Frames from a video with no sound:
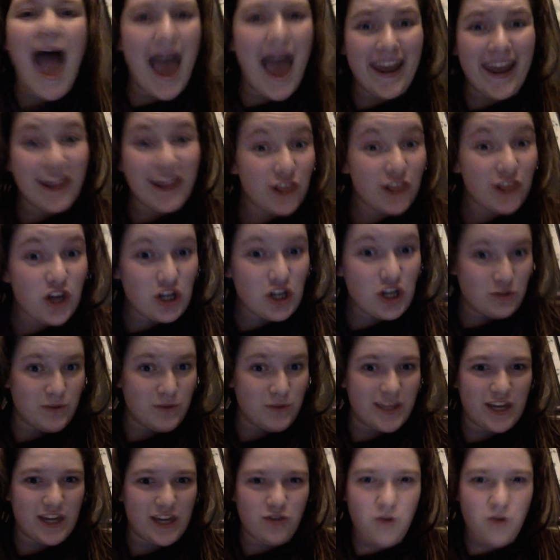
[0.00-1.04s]
And it looks
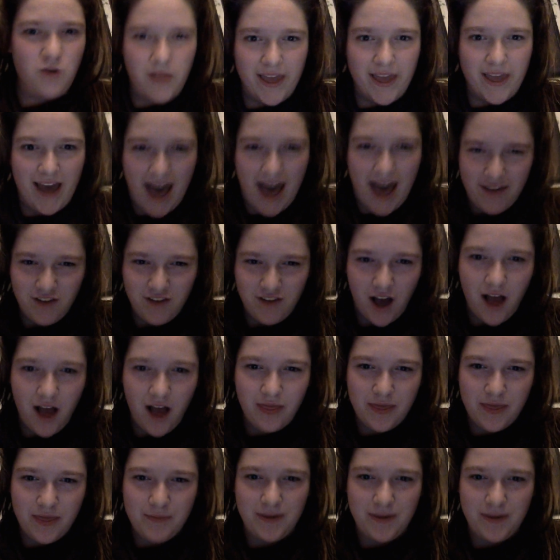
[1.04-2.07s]
really cool. Like, I've
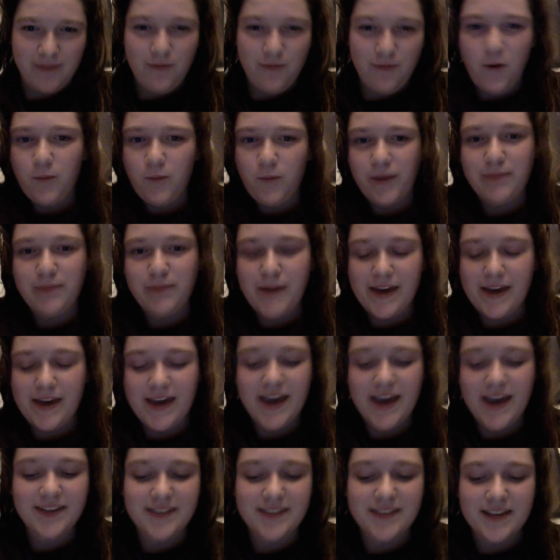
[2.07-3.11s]
gotten them before with my
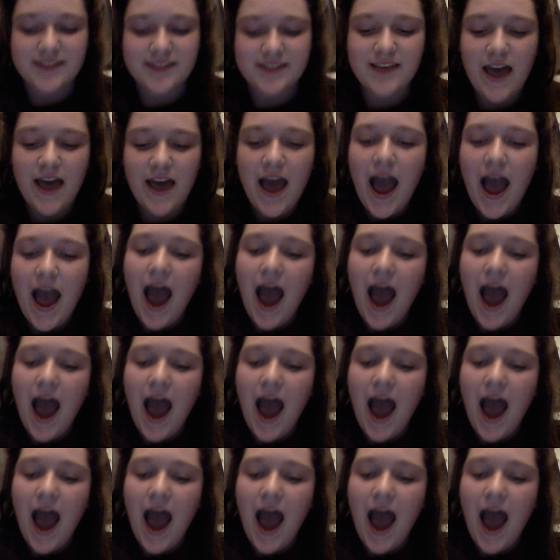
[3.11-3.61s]
cases.